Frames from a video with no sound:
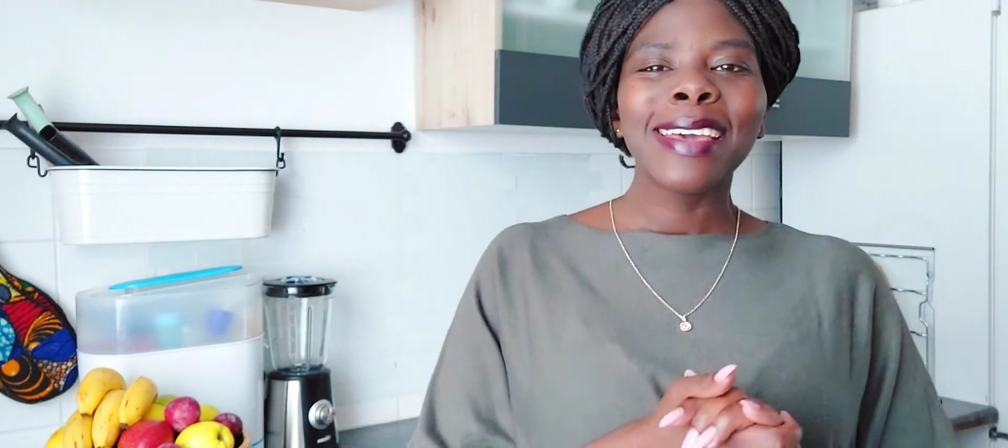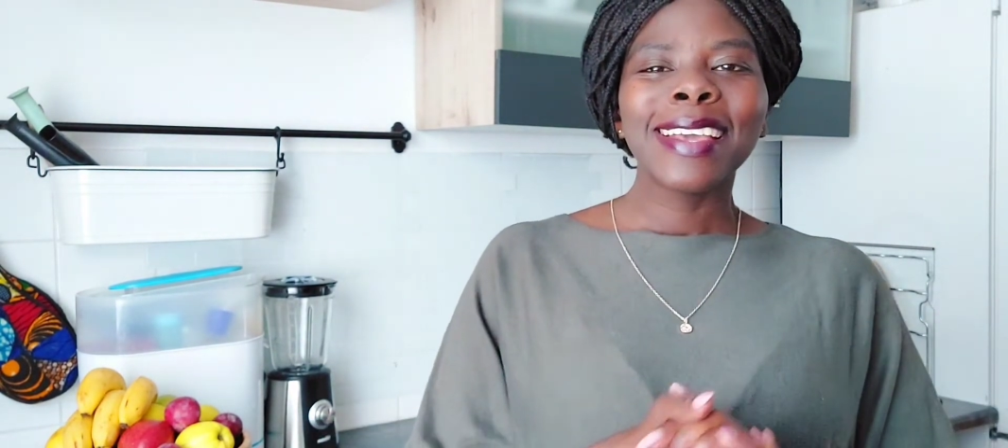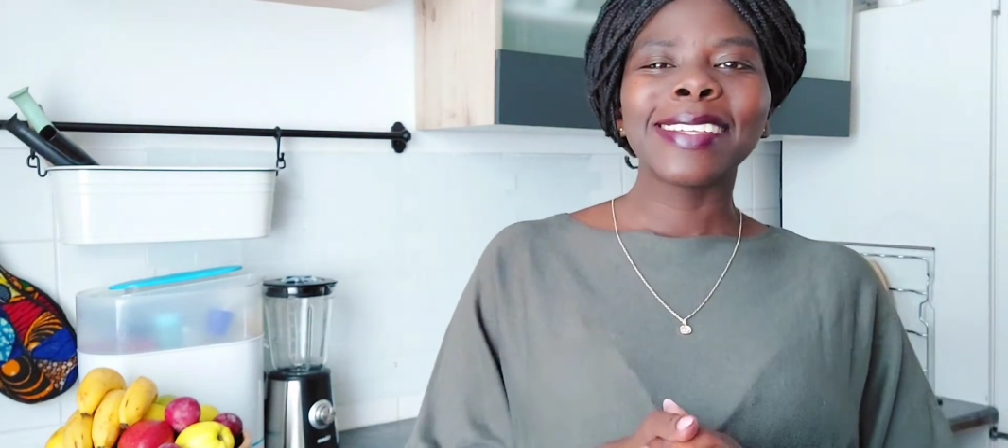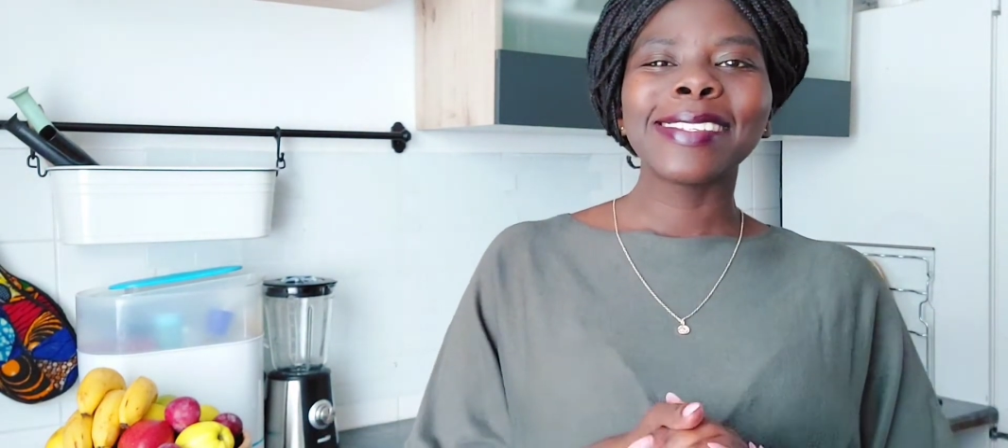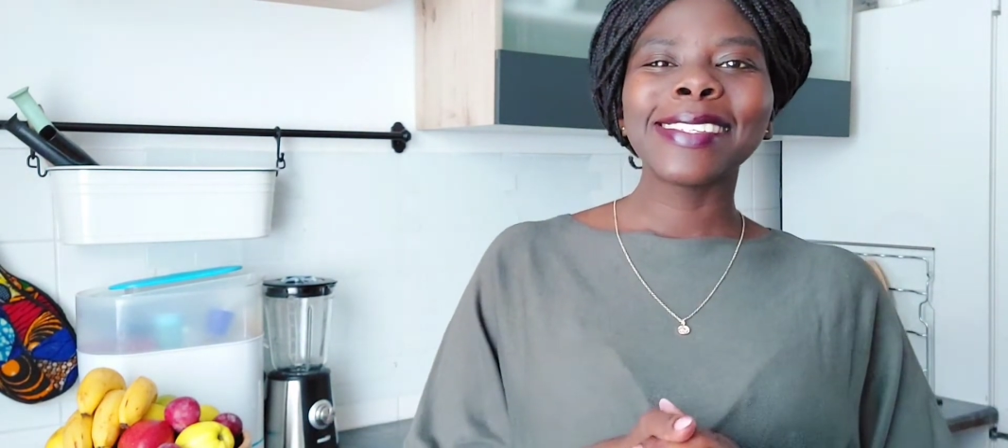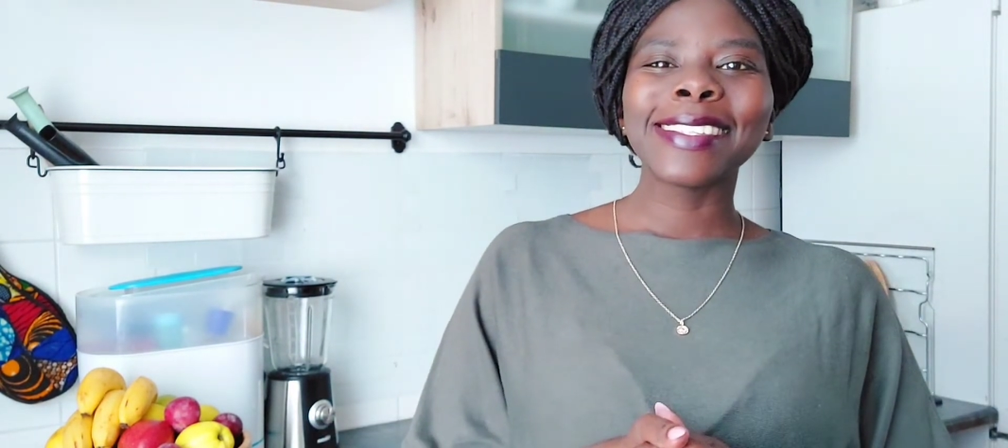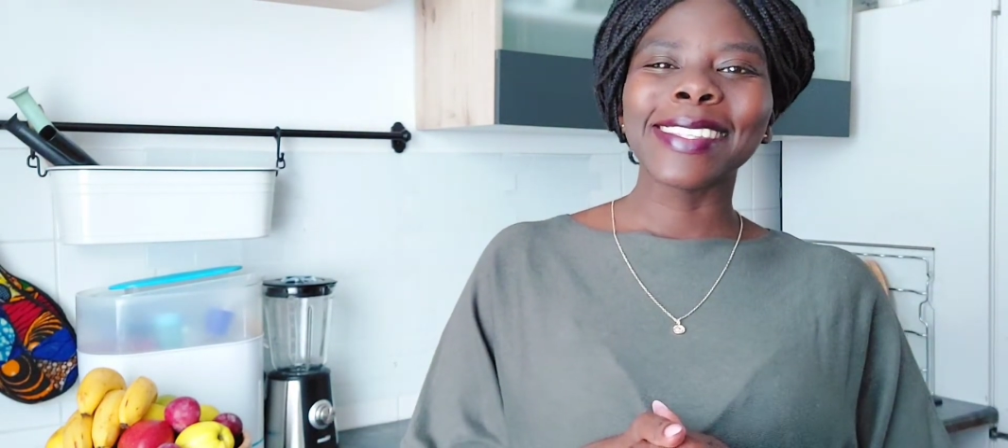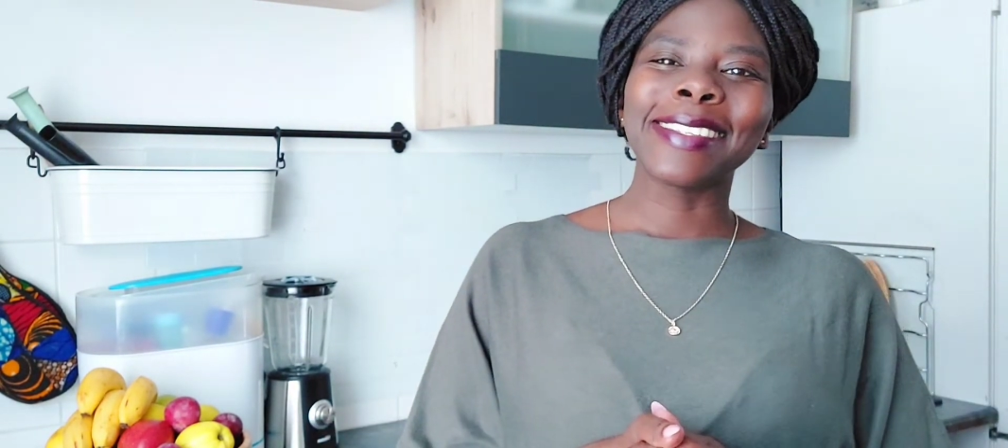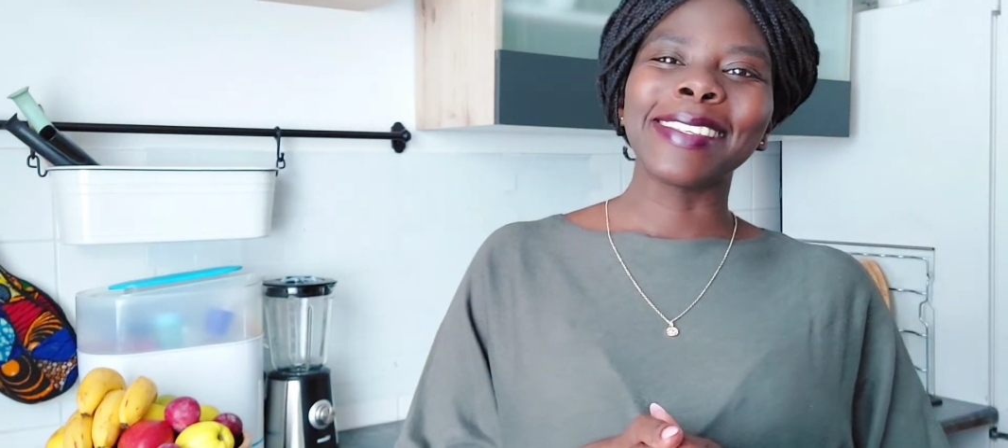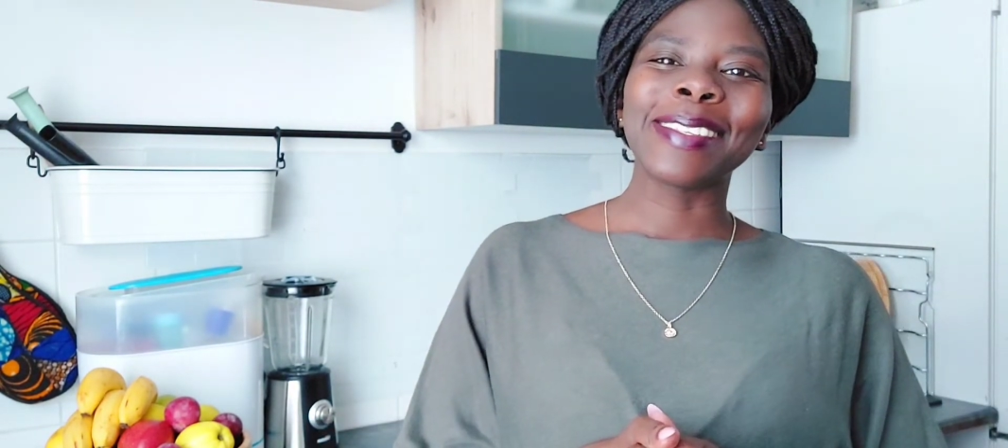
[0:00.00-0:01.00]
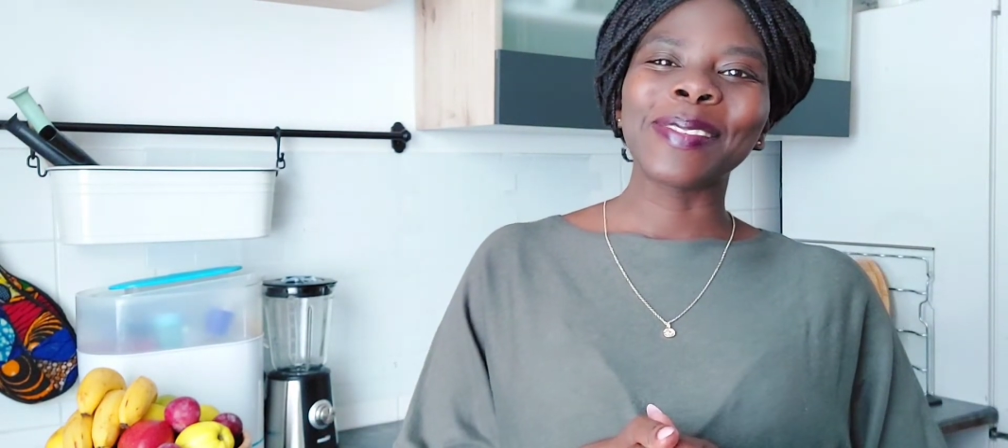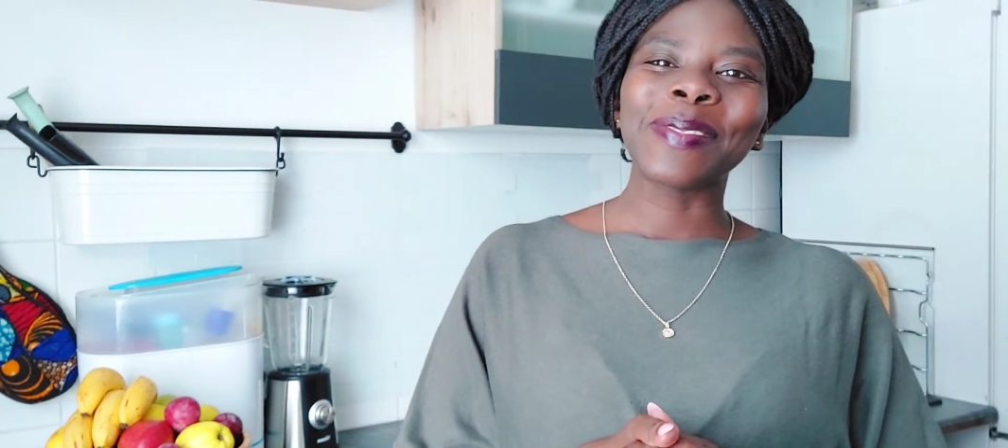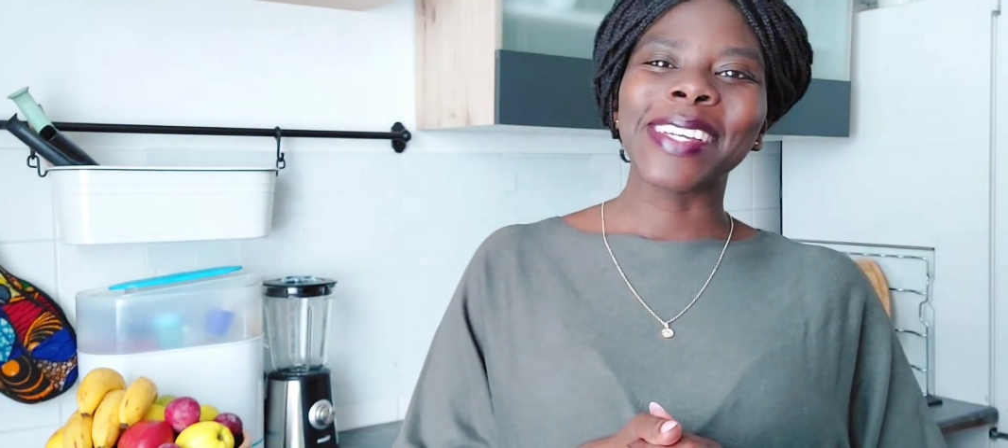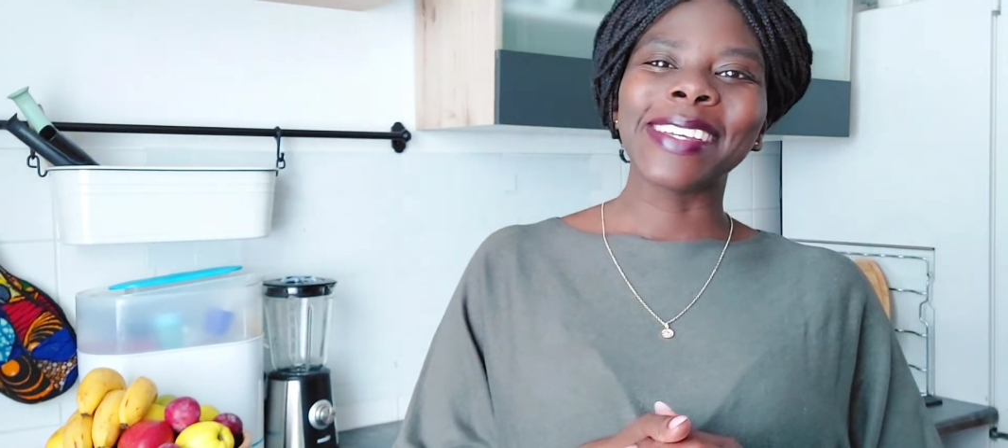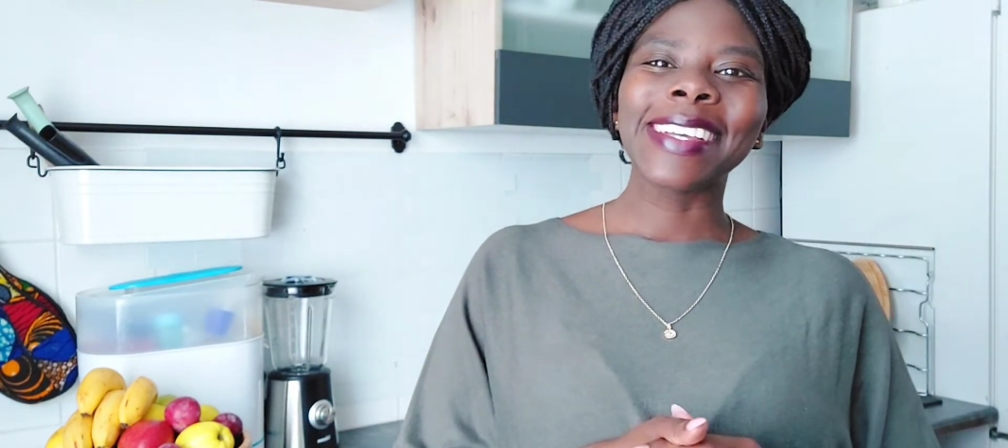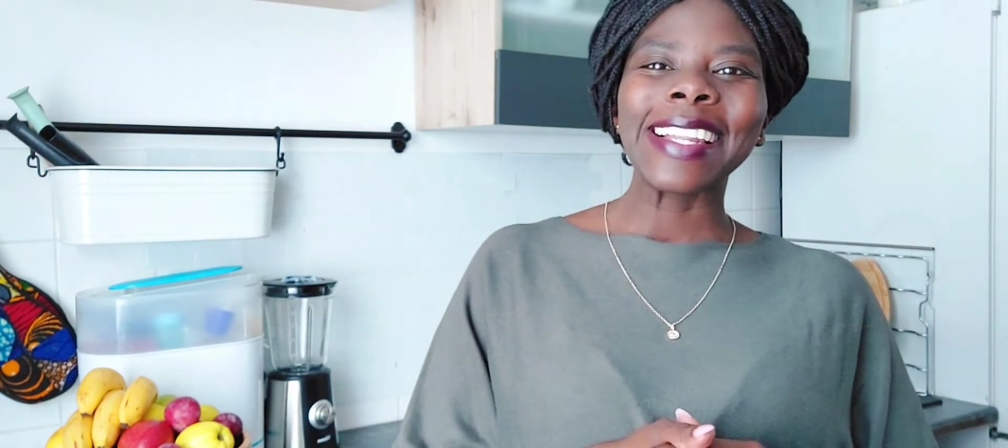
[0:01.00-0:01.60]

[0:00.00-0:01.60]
it is necessary.